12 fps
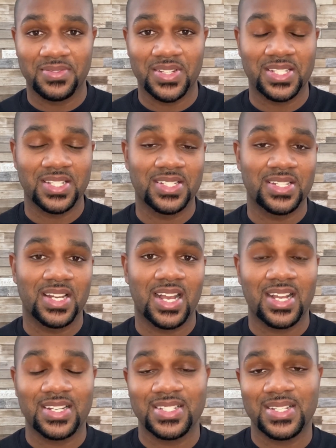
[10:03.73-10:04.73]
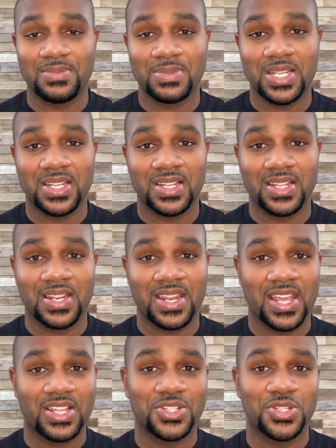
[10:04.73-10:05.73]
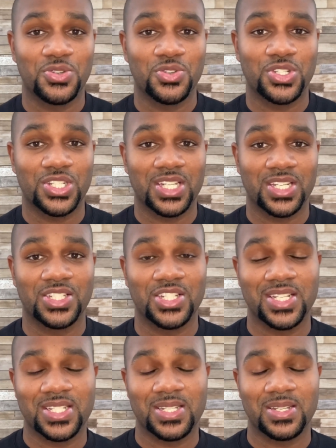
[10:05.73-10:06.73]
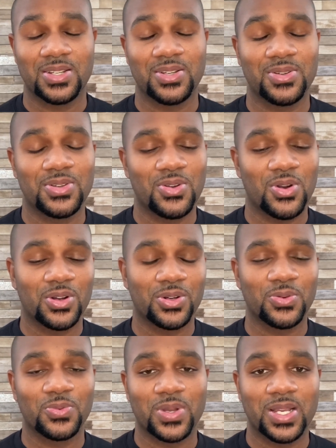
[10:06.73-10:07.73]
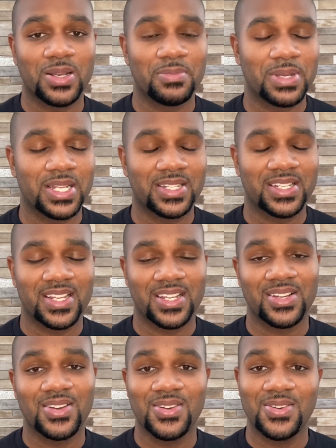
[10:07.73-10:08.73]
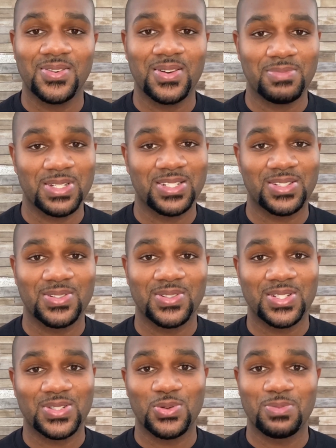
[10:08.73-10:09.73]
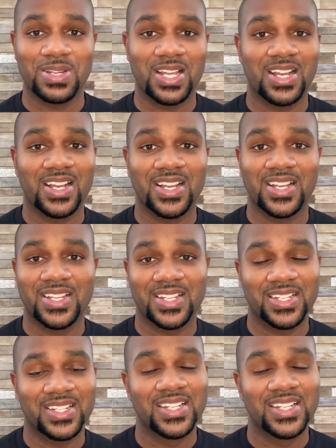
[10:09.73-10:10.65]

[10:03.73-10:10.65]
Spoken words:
This is not something that you should just go on a whim and think, oh, I'm just going to apply and